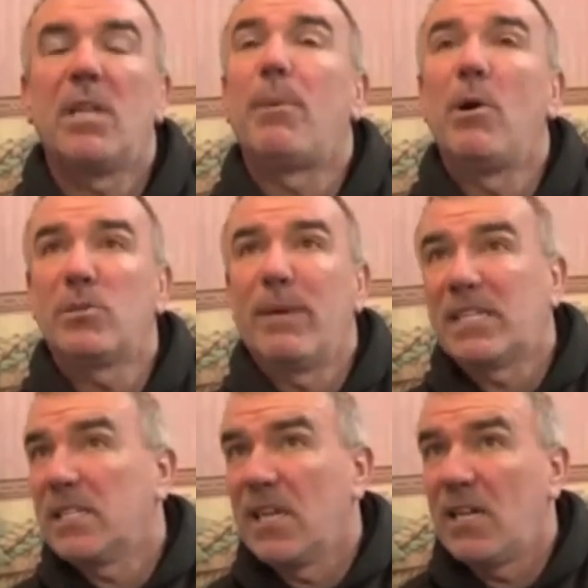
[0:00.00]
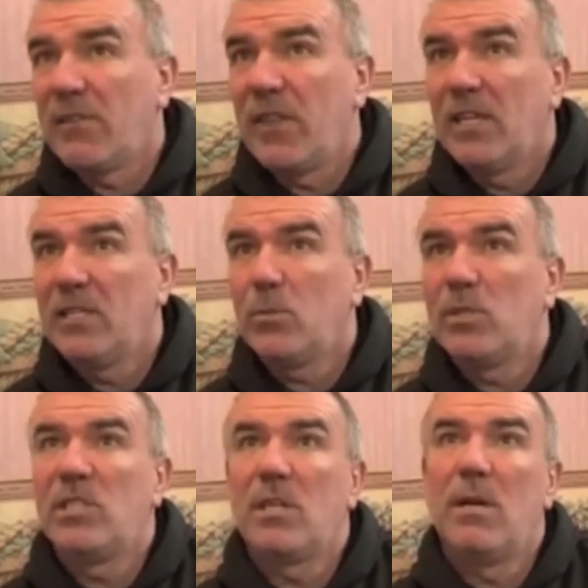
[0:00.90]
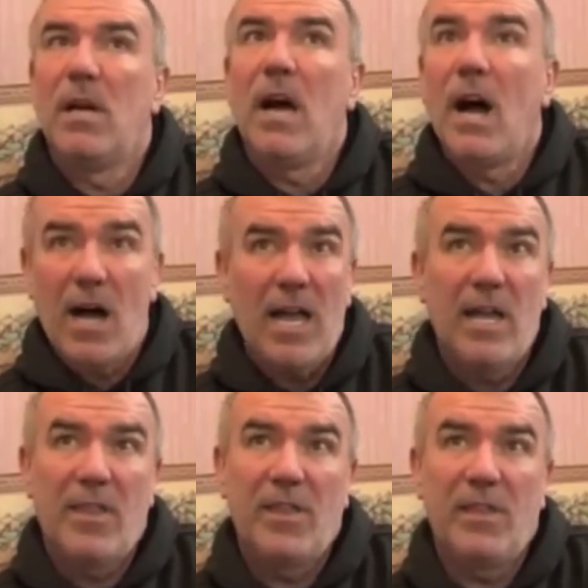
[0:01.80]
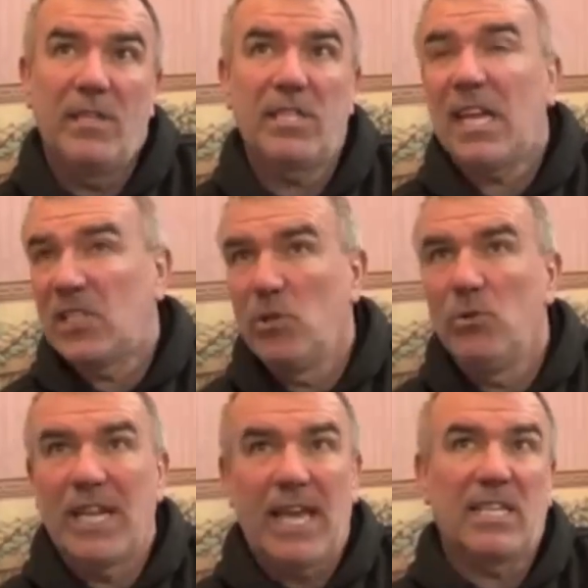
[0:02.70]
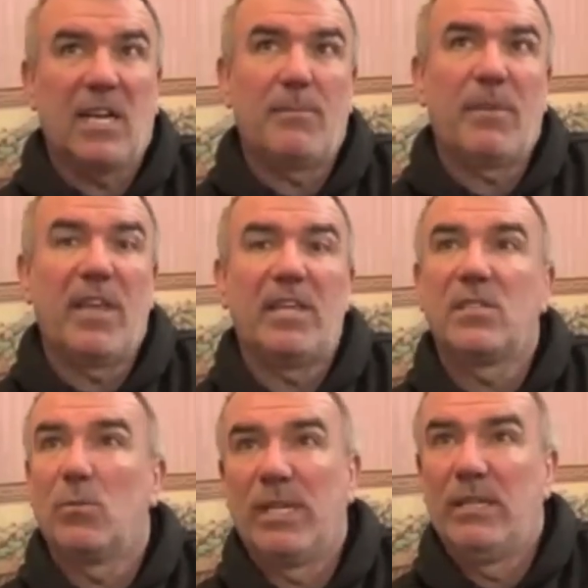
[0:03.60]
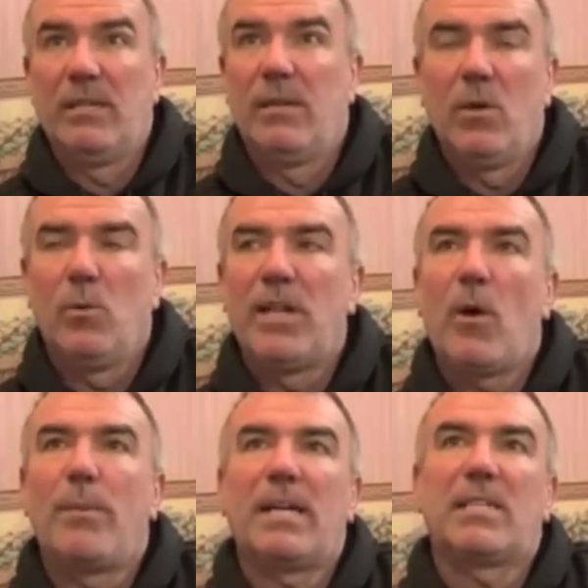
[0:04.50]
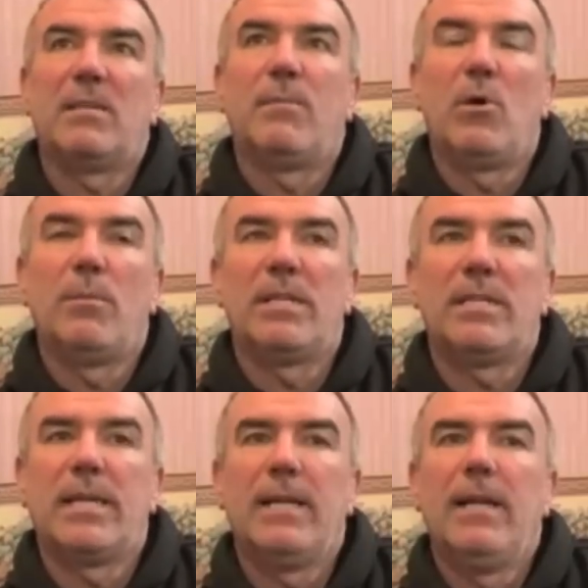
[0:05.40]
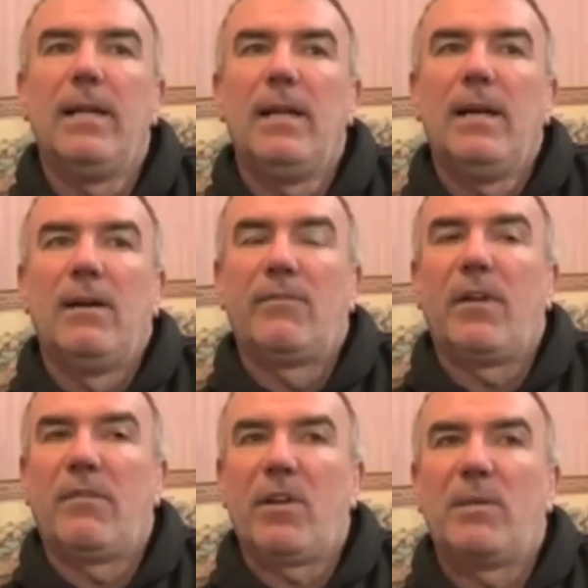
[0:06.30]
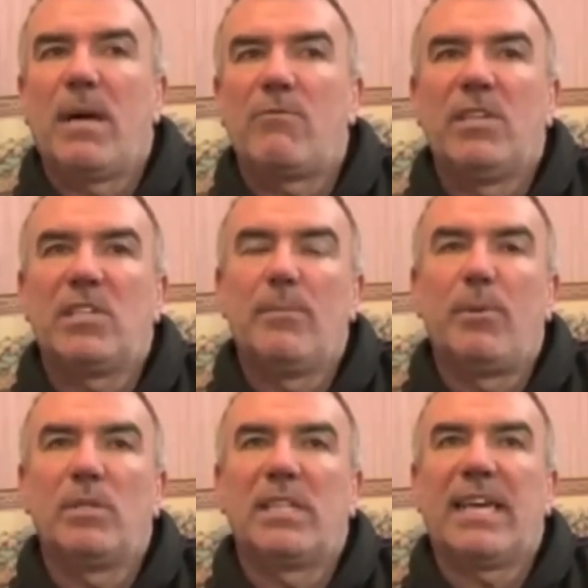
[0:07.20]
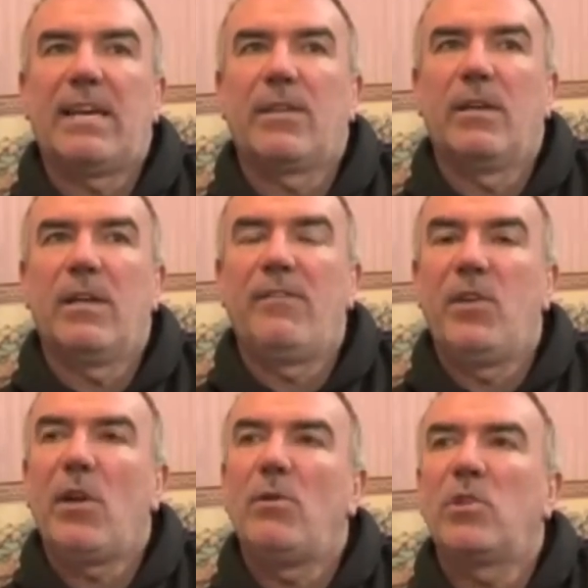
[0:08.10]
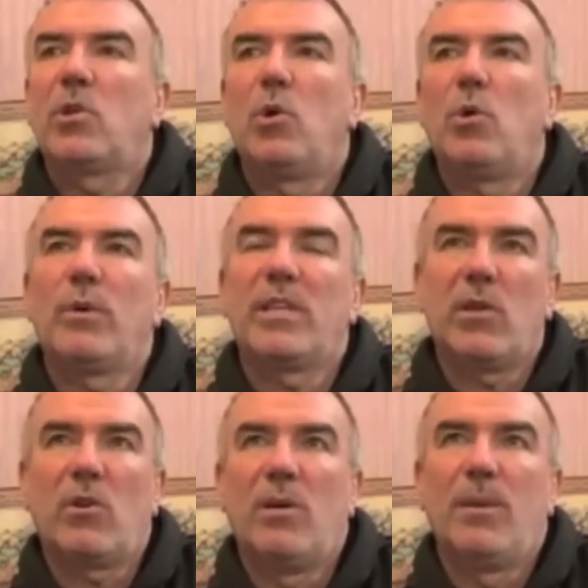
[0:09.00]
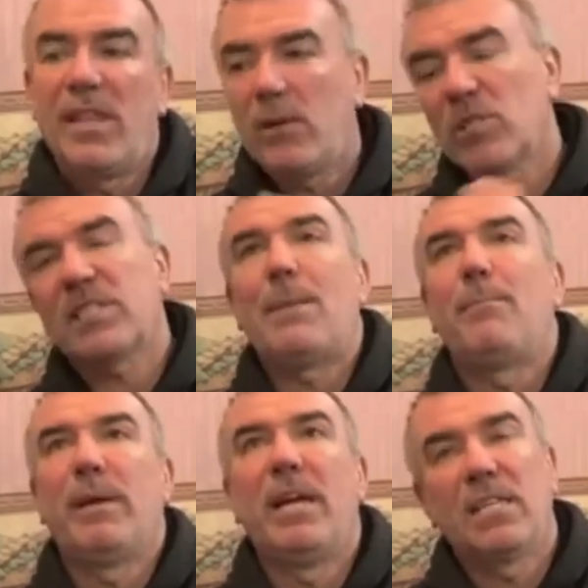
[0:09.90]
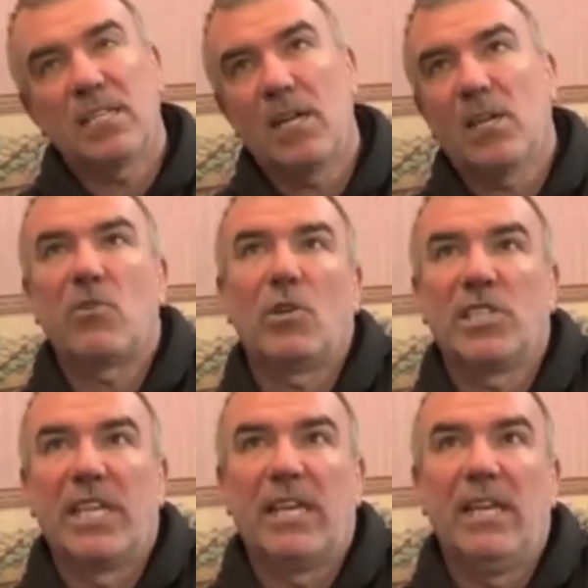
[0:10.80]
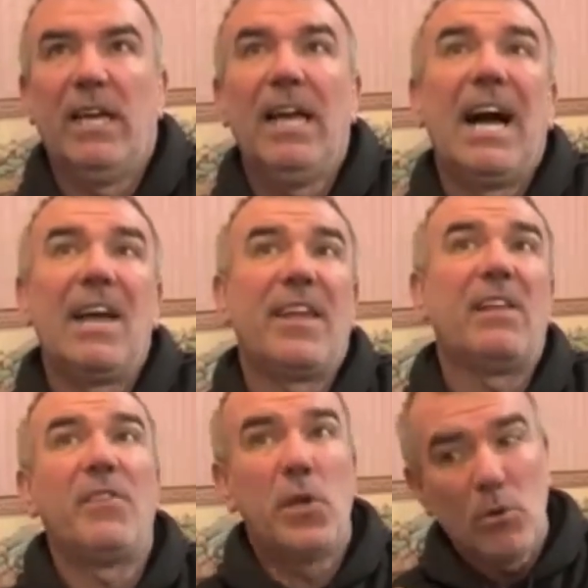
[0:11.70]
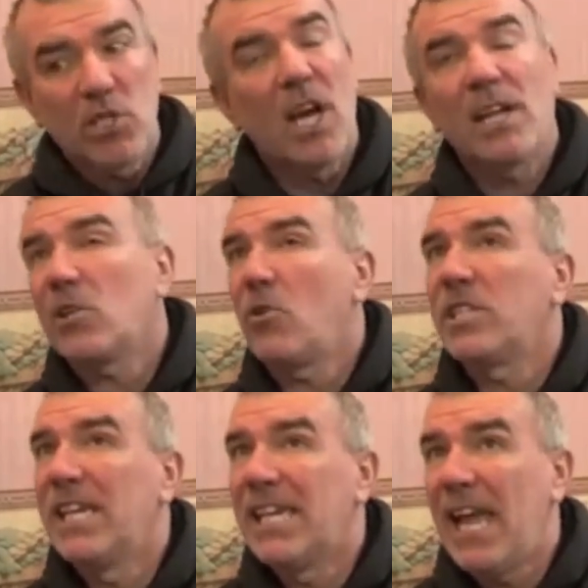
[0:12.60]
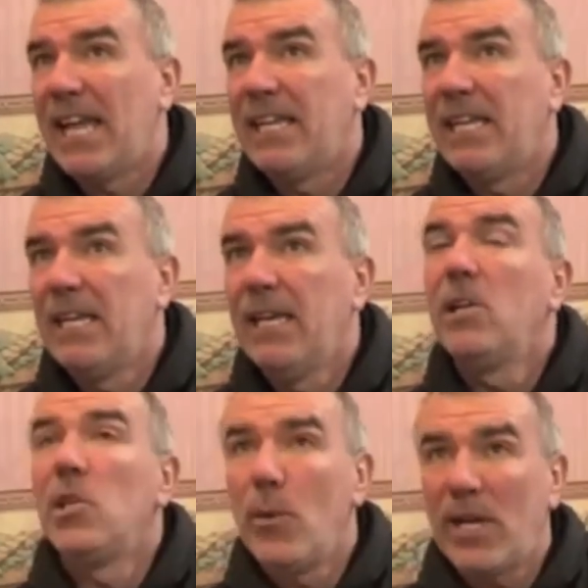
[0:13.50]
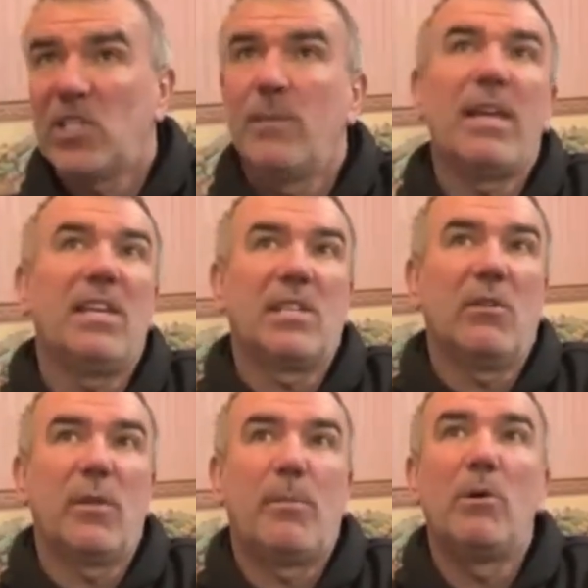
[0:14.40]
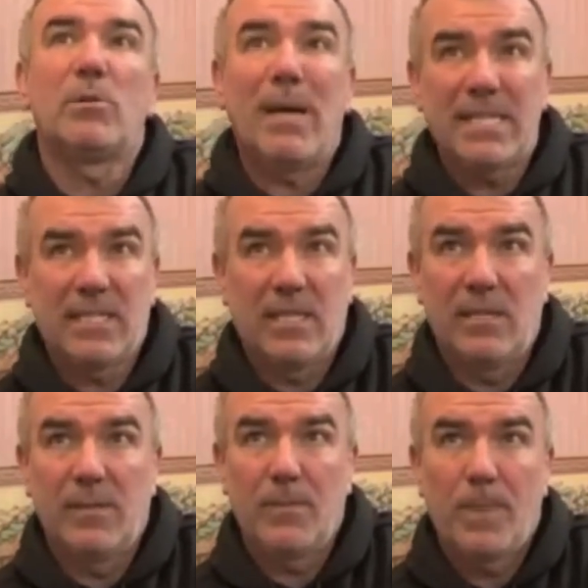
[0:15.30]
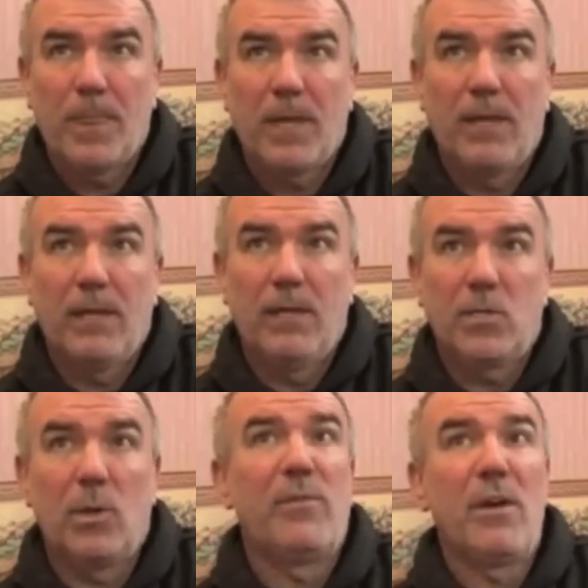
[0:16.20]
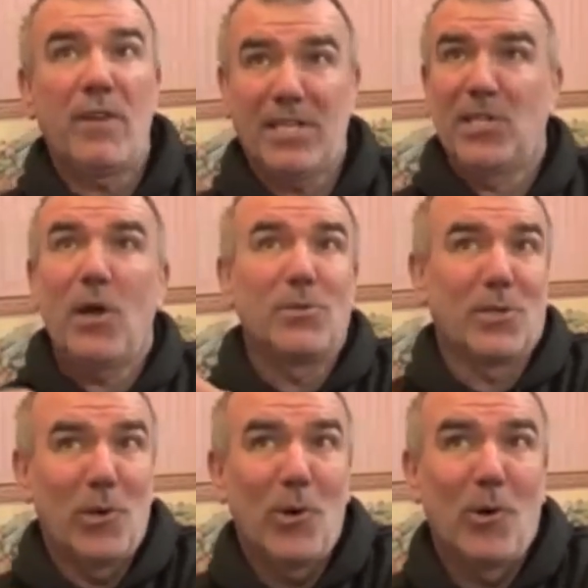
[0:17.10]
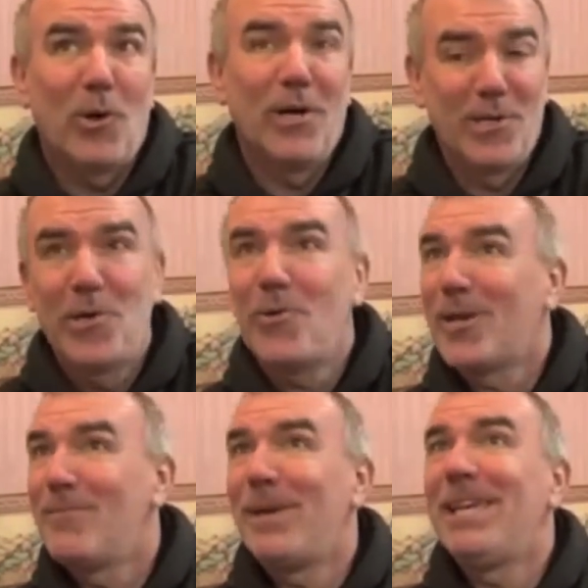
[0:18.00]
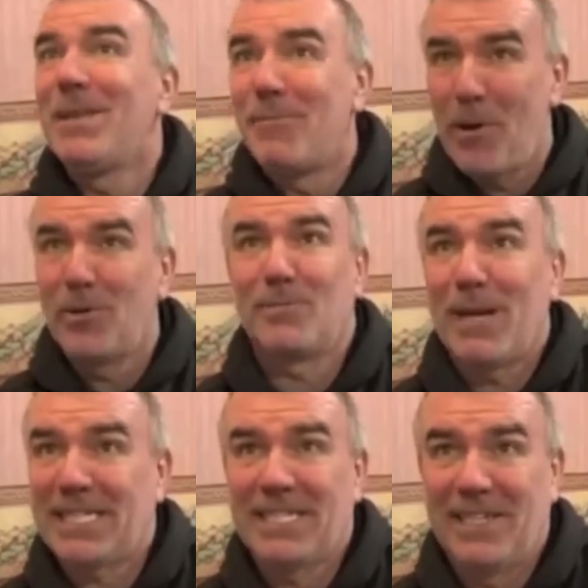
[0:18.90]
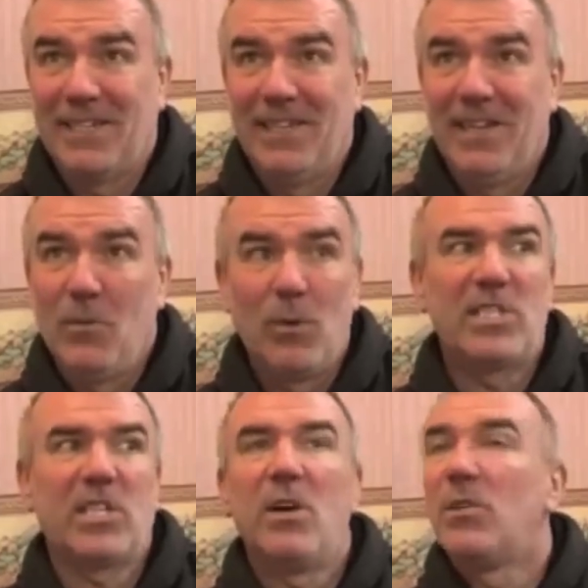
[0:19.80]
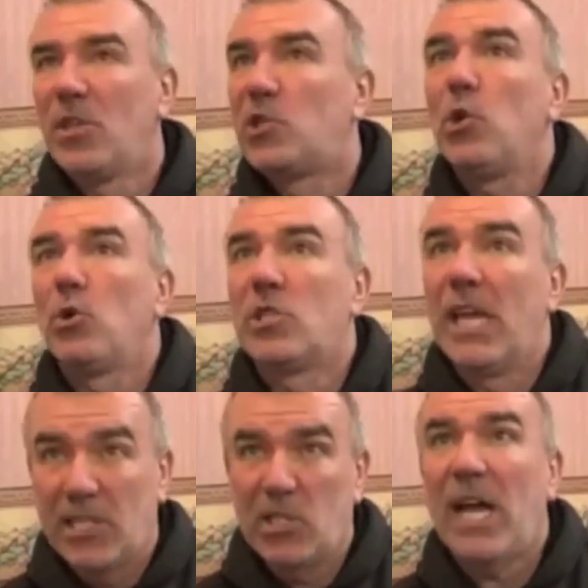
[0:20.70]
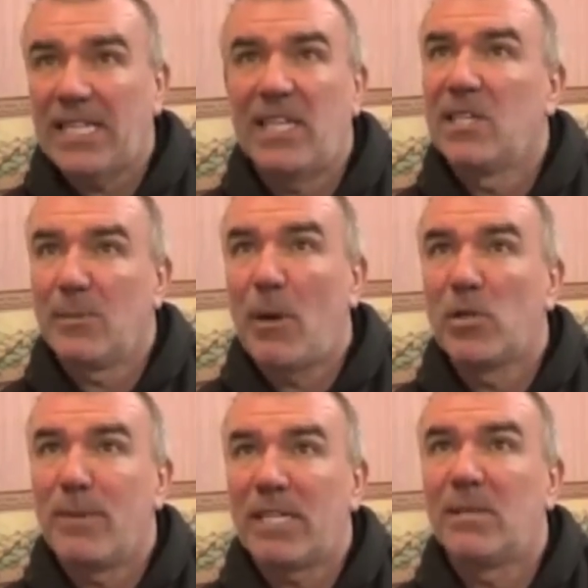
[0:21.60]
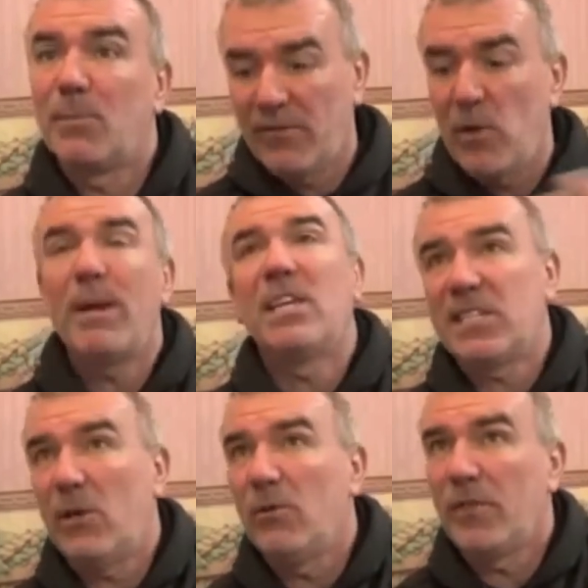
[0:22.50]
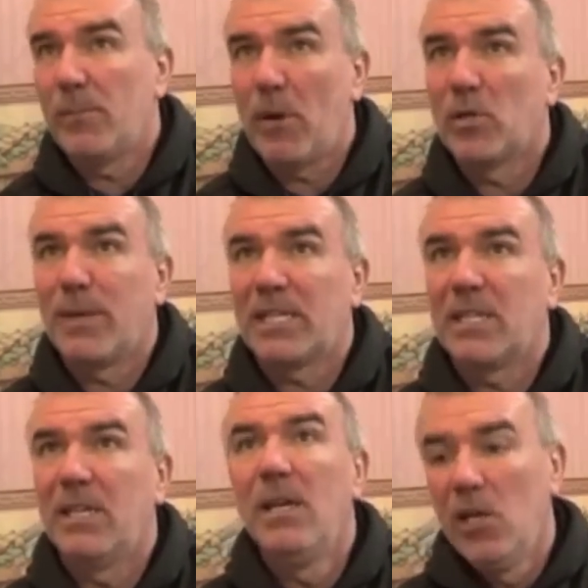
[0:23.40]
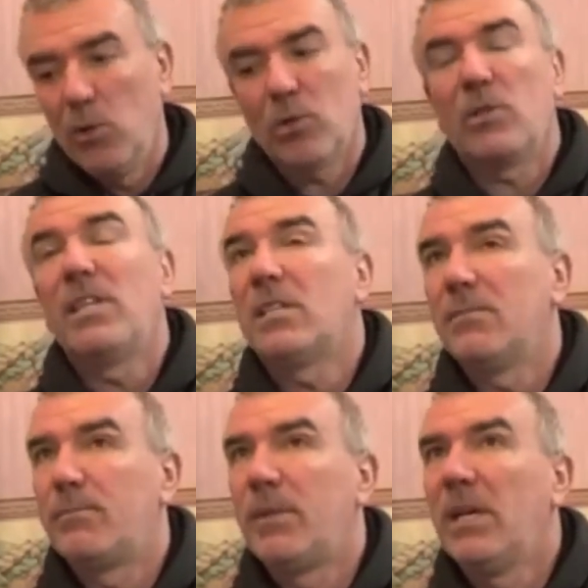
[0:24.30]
postmaster side of things, which is higher than the statute and act type of things that we know about at the moment. A friend of mine recently pointed out that if you go to court with a document, they'll stamp it and sign across it, and then if you sign across it again, you actually make yourself the postmaster. So if you ever actually go to court, you can be the postmaster, which the judge is acting as a postmaster, but if you make yourself the postmaster, you also need to